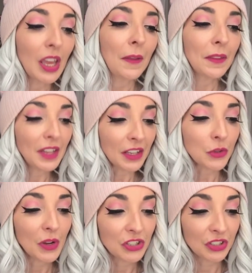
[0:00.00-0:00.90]
The next
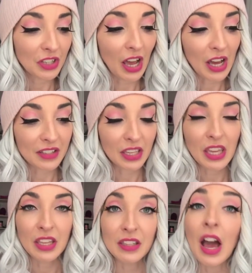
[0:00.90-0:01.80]
question to ask
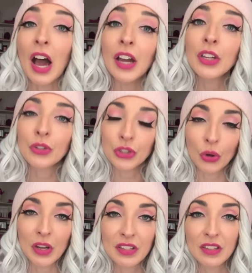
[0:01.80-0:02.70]
is, are your
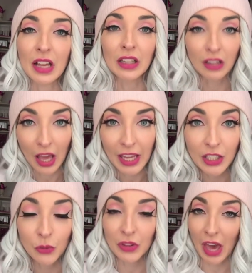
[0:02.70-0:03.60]
choices
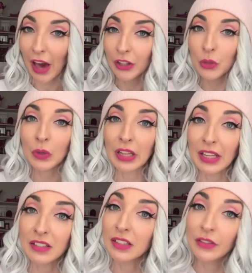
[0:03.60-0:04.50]
aligned with how you would
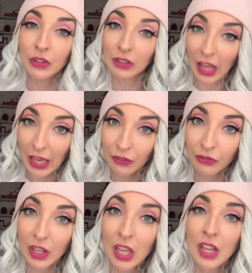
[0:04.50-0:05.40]
like to live your
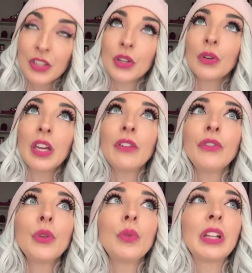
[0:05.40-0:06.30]
life? So if
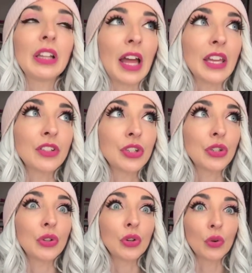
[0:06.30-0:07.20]
you would like
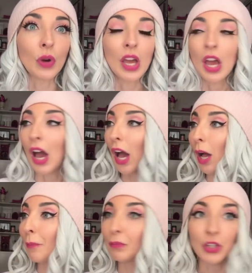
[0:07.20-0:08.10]
to
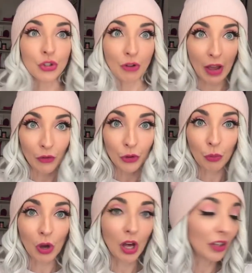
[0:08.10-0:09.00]
travel the
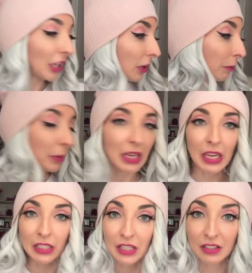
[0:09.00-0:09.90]
world and be an